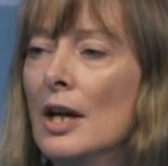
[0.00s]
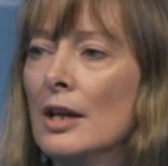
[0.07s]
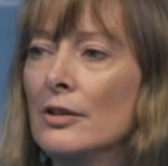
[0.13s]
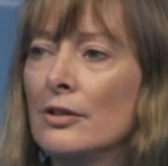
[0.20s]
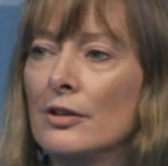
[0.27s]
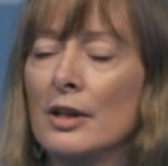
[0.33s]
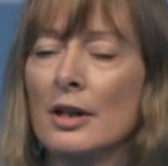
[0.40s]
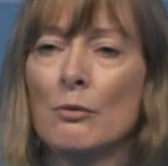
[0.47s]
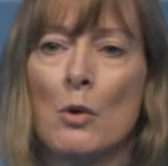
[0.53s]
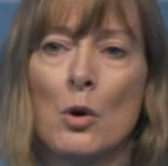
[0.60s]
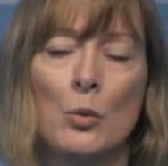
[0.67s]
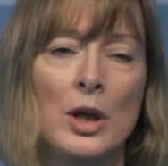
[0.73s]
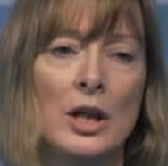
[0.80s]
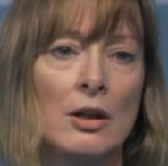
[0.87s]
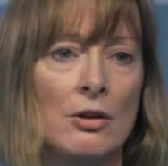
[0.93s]
in seeing what
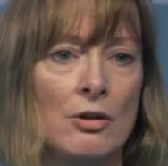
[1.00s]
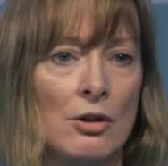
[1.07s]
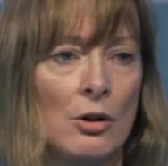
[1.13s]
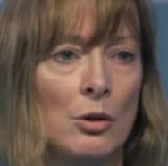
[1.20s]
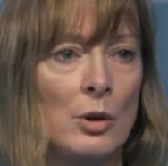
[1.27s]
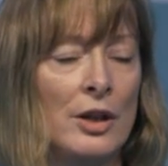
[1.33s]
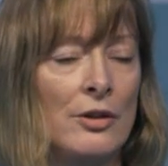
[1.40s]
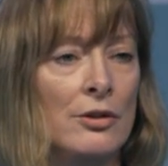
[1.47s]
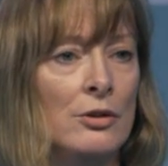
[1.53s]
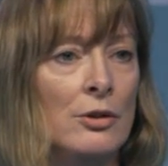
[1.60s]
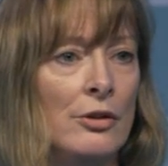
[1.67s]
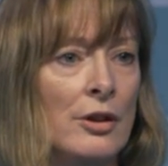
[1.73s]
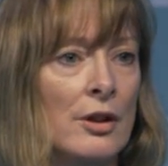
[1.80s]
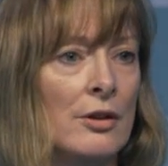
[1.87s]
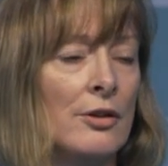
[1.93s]
we can do as a
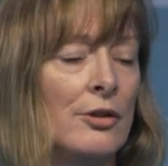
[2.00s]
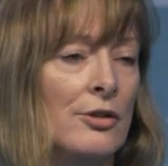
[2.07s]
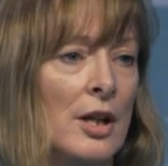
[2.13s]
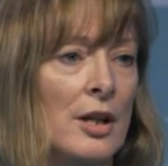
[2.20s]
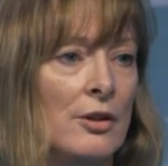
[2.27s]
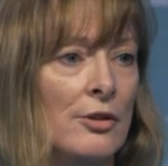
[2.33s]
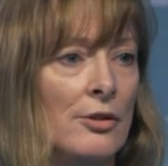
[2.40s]
New Zealand standard